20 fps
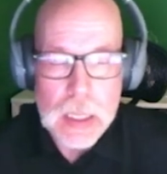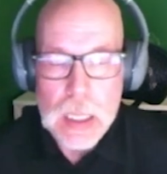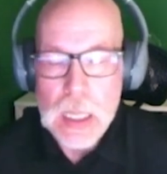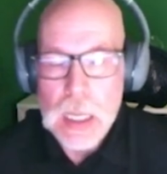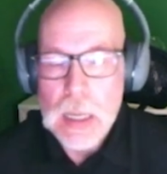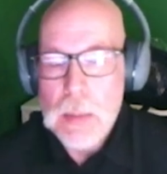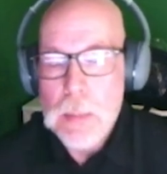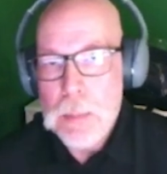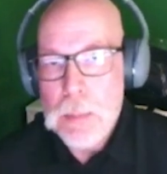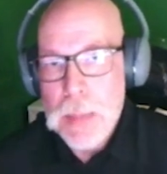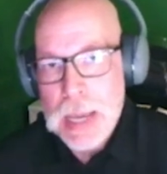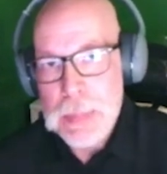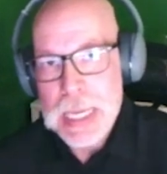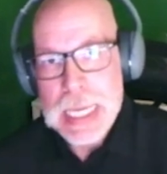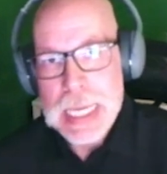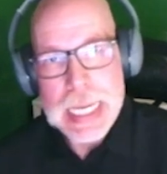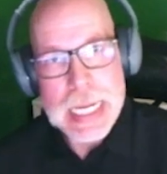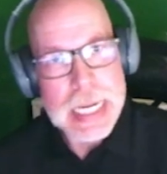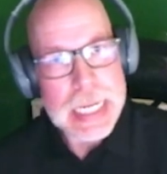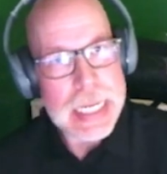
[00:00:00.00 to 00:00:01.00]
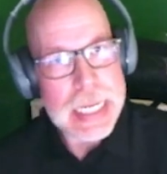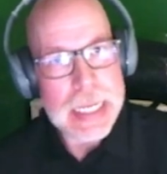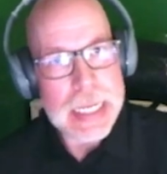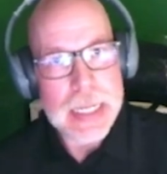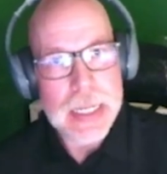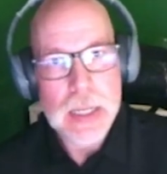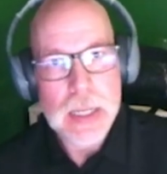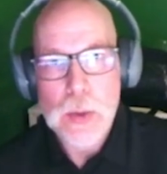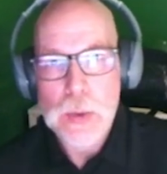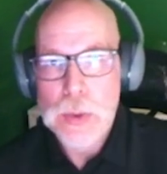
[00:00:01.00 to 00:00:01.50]
may be
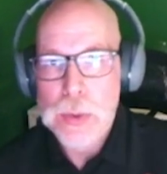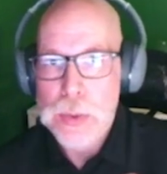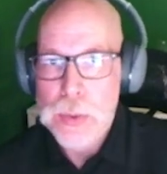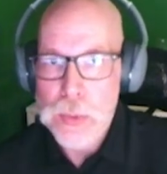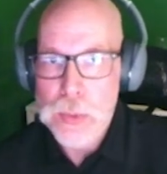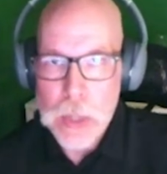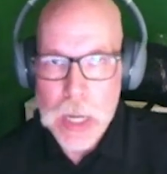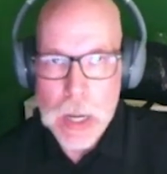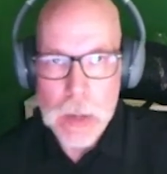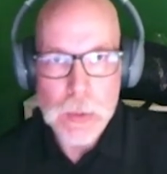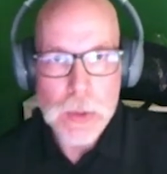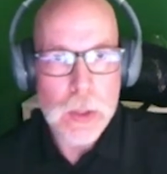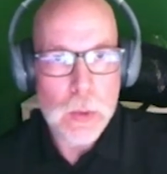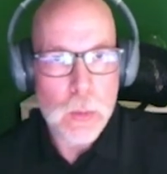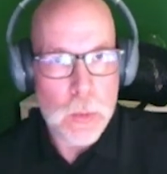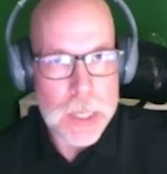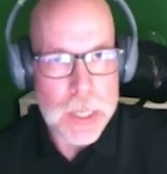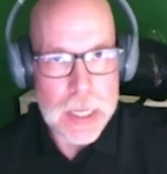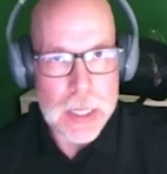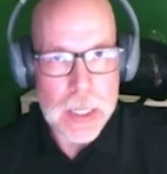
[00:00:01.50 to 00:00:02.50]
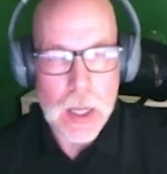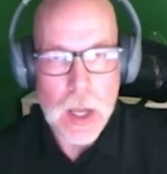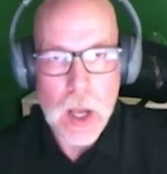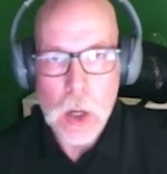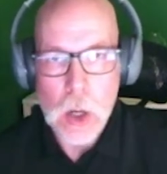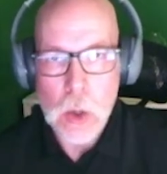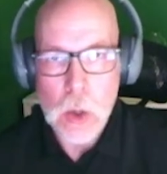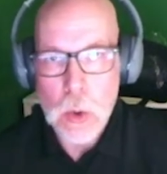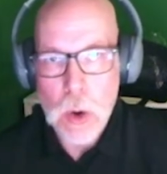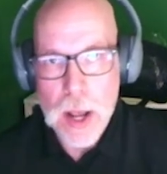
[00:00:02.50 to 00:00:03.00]
eating throughout the week
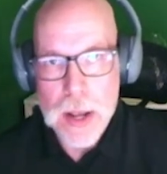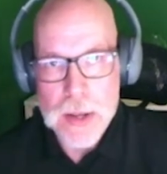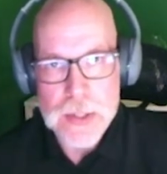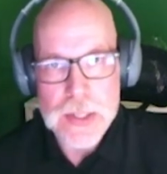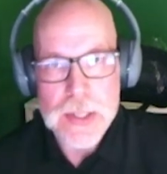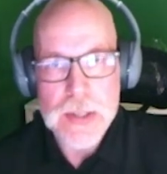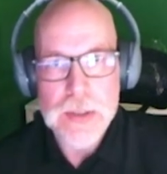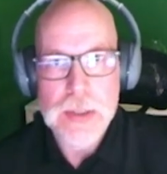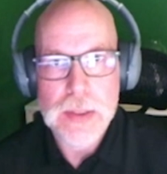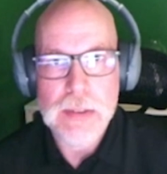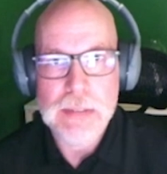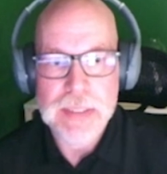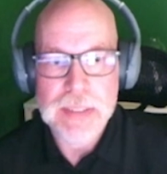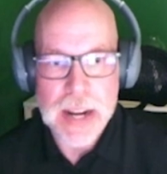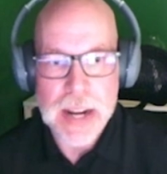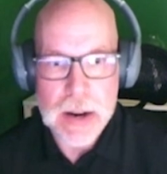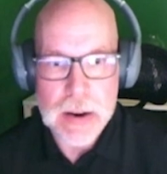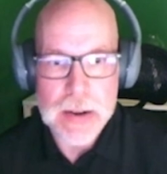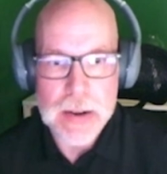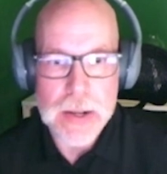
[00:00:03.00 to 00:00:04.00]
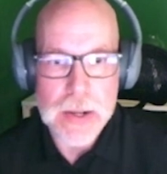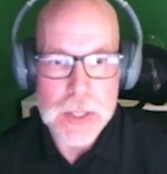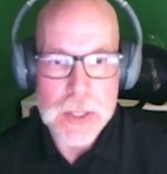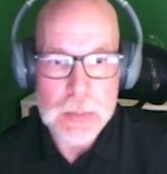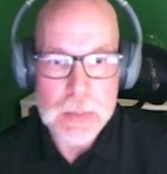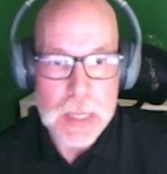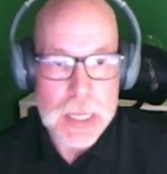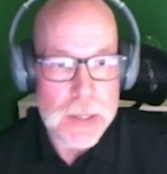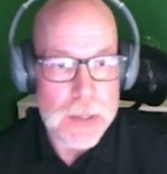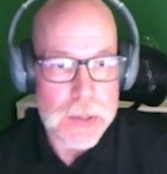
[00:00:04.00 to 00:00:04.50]
across the various
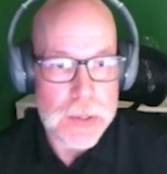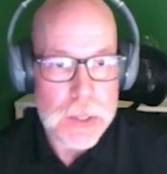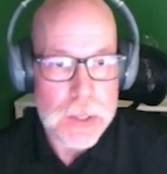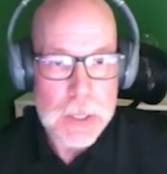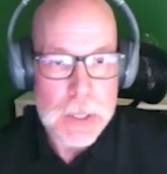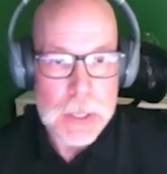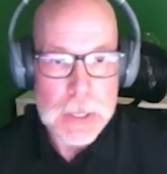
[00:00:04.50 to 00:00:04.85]
meals.